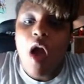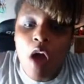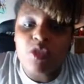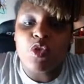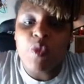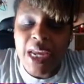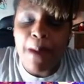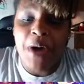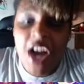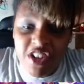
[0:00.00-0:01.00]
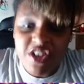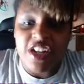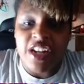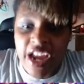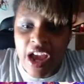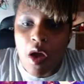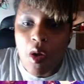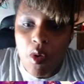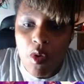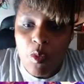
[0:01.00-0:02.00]
Oh, so we can punch it
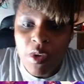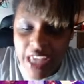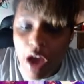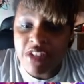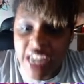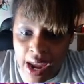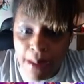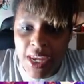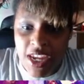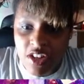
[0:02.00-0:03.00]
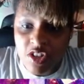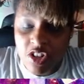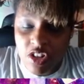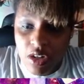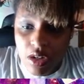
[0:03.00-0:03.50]
now without damage.